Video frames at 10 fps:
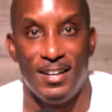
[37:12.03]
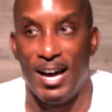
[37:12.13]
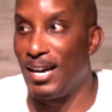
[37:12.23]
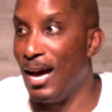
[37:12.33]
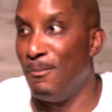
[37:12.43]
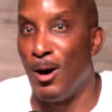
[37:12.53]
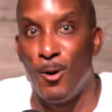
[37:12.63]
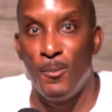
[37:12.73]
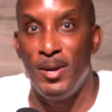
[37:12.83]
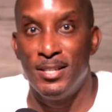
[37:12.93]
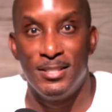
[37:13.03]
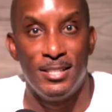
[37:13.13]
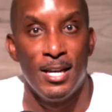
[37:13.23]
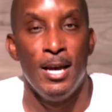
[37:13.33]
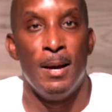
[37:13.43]
I got my own business,
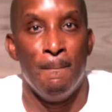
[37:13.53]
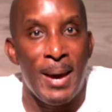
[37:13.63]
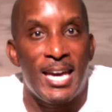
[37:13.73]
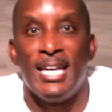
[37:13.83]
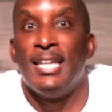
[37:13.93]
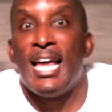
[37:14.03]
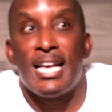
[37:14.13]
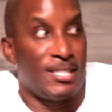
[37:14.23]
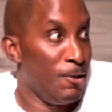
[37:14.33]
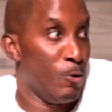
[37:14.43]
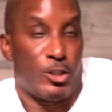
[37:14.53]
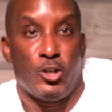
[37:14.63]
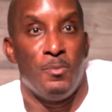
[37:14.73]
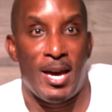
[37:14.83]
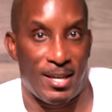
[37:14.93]
making less than what
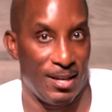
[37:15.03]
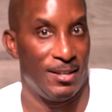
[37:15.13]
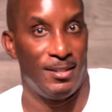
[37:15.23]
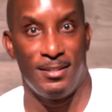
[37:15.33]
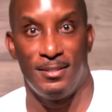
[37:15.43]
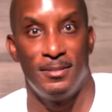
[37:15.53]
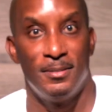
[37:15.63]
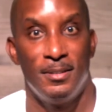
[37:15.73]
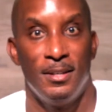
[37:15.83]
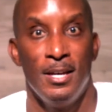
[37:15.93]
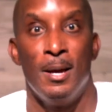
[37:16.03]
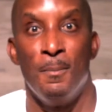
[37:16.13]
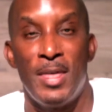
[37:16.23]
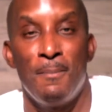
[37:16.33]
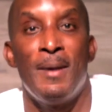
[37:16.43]
you're making.
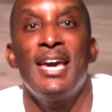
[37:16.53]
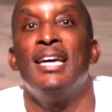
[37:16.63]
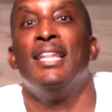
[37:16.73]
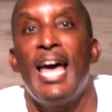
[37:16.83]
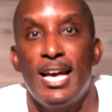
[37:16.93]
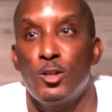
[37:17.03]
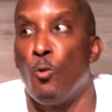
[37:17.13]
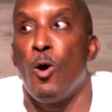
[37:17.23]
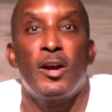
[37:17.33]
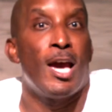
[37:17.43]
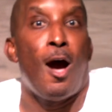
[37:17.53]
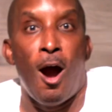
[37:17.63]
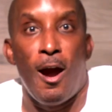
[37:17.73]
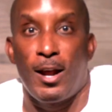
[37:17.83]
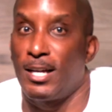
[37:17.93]
They making less, working
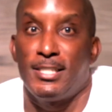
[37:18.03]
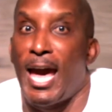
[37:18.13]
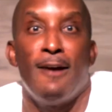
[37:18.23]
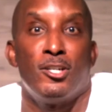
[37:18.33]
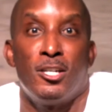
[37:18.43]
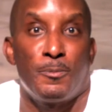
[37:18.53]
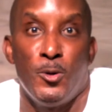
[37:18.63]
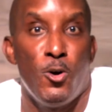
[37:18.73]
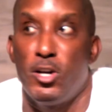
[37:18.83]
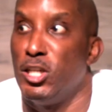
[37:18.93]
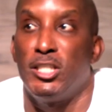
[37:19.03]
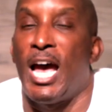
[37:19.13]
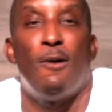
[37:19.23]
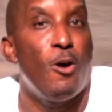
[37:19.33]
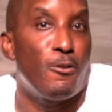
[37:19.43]
harder, because the average entrepreneur does
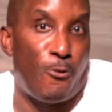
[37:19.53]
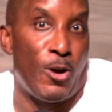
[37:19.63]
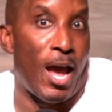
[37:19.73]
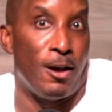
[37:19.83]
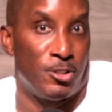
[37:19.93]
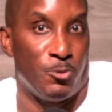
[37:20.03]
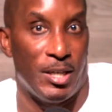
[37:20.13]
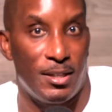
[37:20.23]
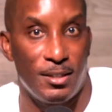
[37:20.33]
not work 40 hours a week.